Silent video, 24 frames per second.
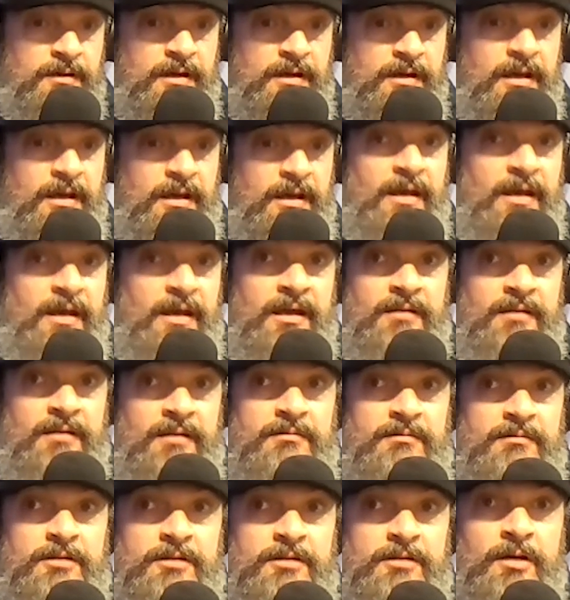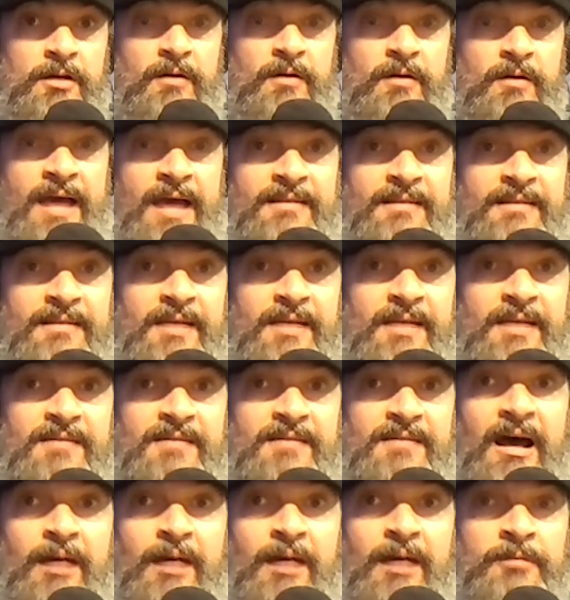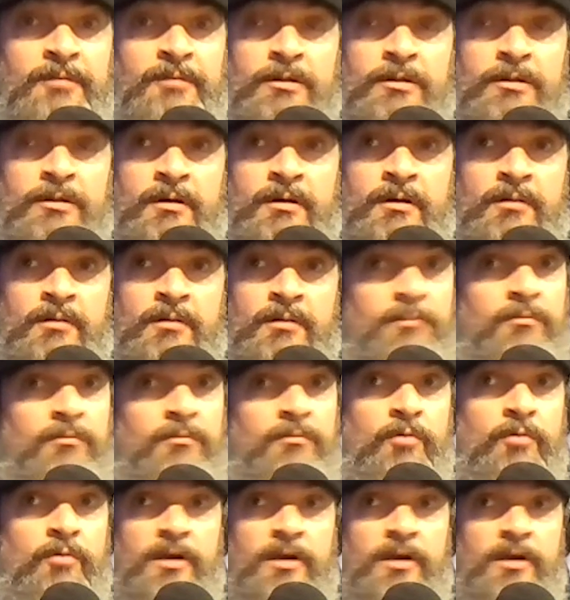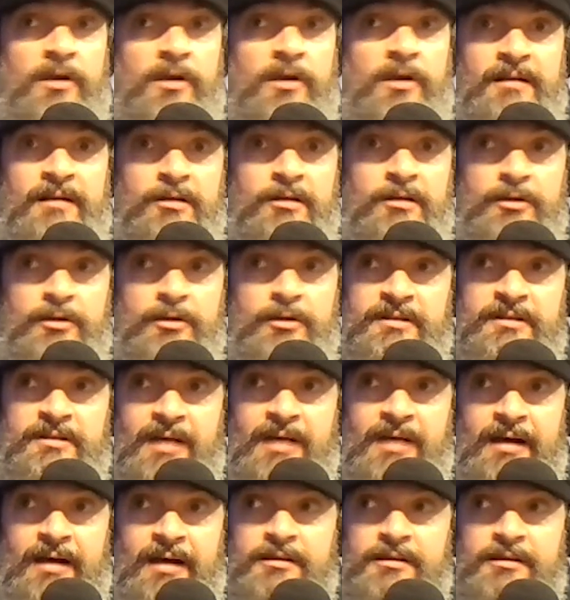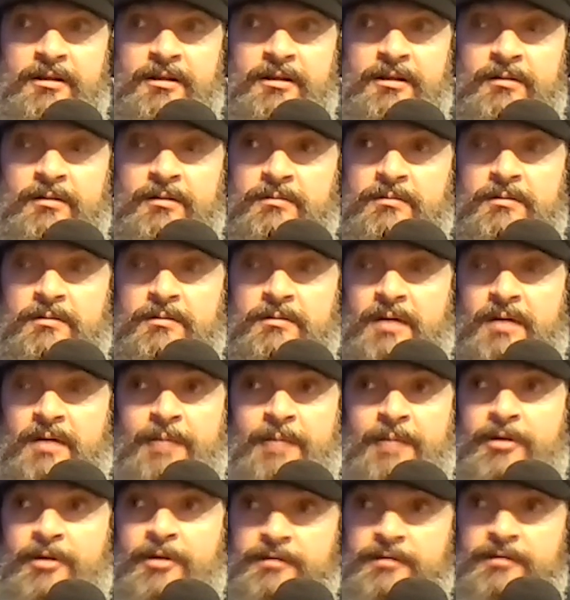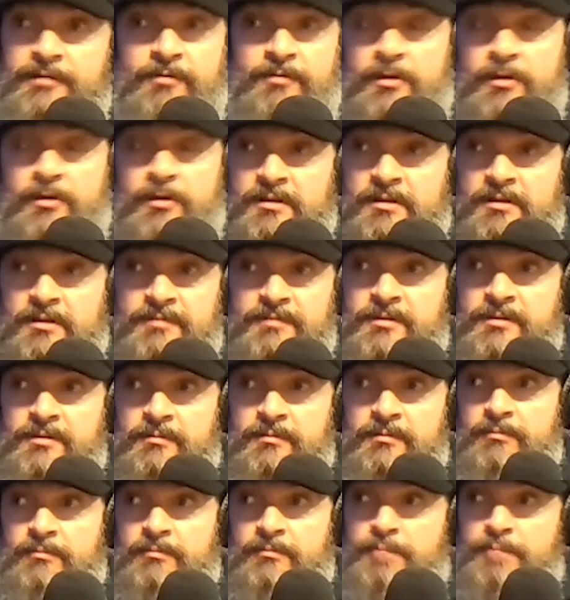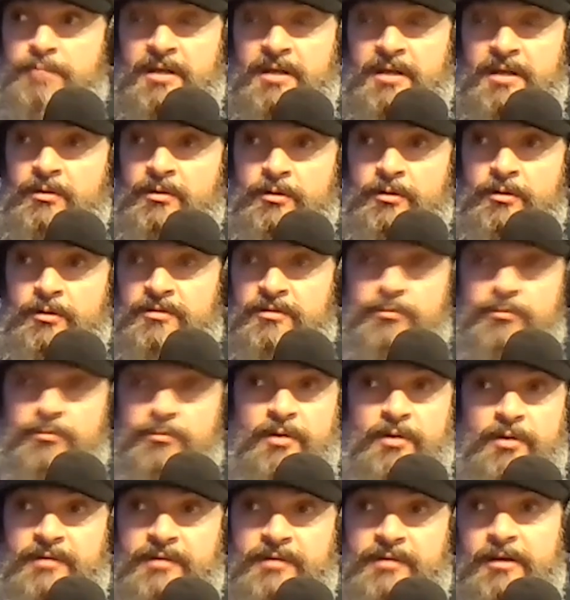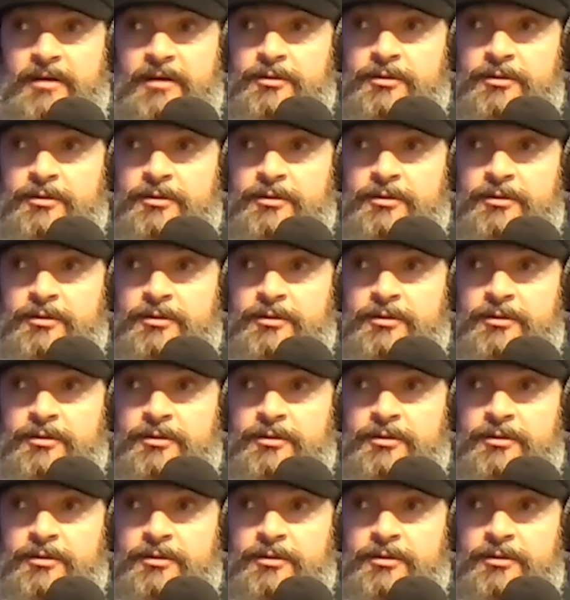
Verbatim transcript: and you know, at that time, uh, working at a loading dock, you know, operating a forklift and picking orders and whatever the hell you were